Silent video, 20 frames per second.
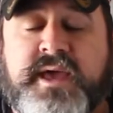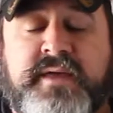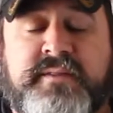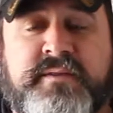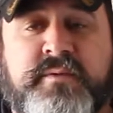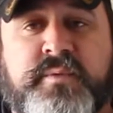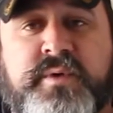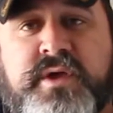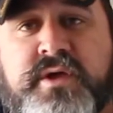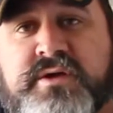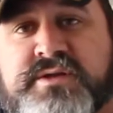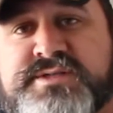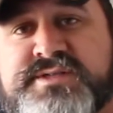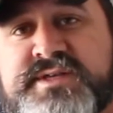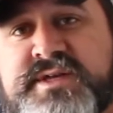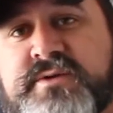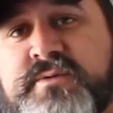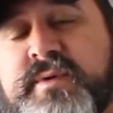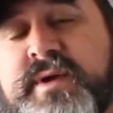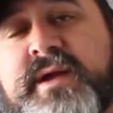And then we all
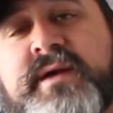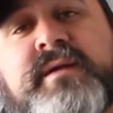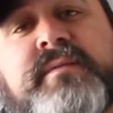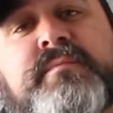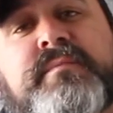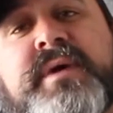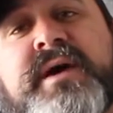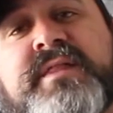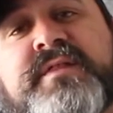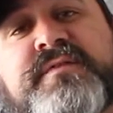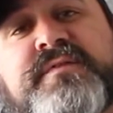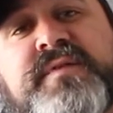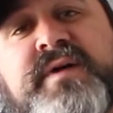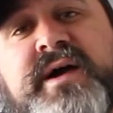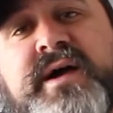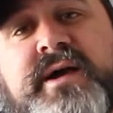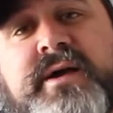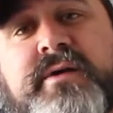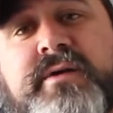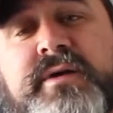sit around by the
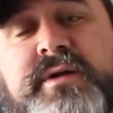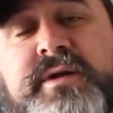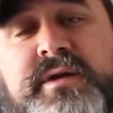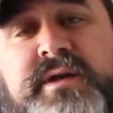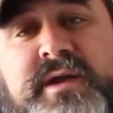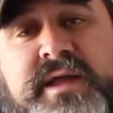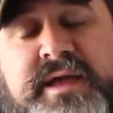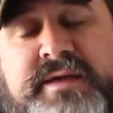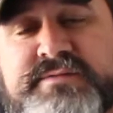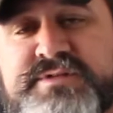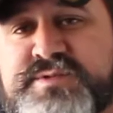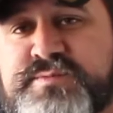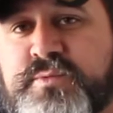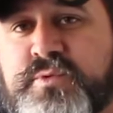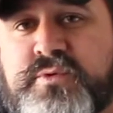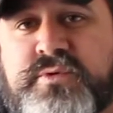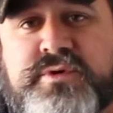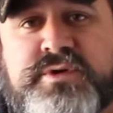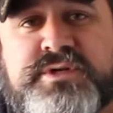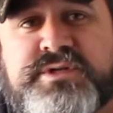fire and have
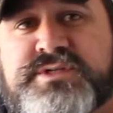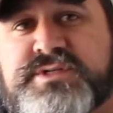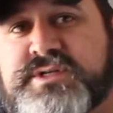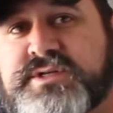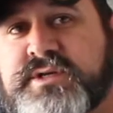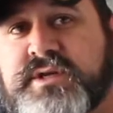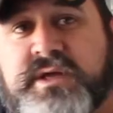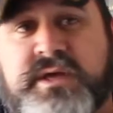s'mores